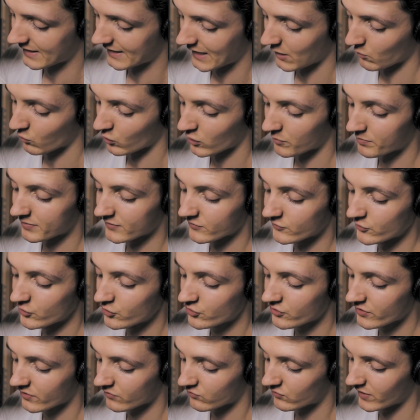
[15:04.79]
He wore a
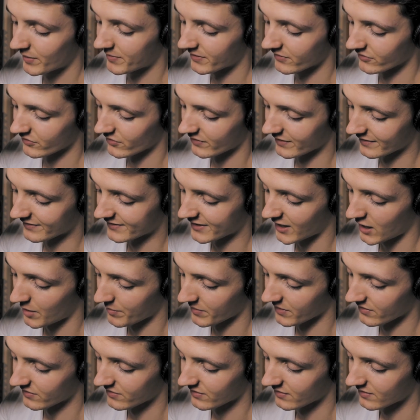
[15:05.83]
profusion of ribbons on his
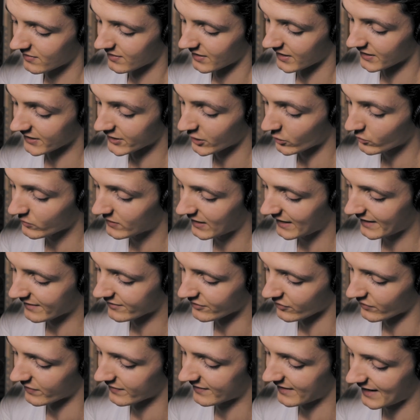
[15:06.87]
garment, and gold
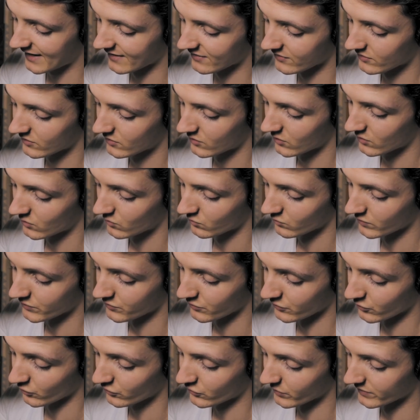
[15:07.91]
lace on his hat,
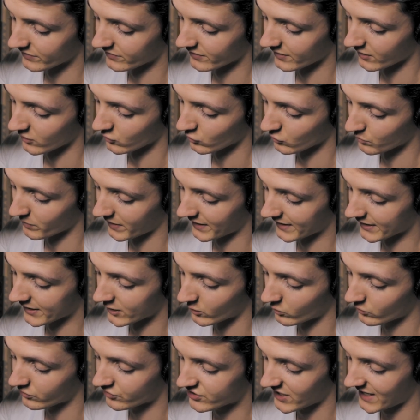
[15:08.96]
which was also encircled by a
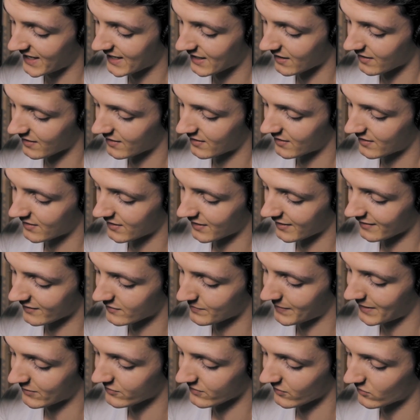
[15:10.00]
gold chain, and
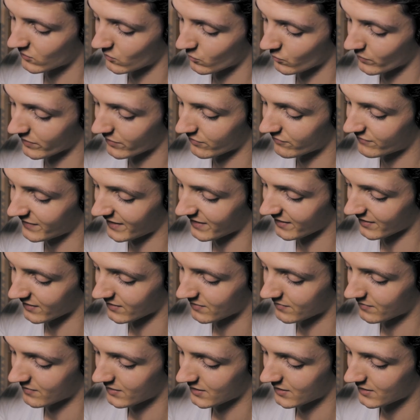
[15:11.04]
surmounted with a feather.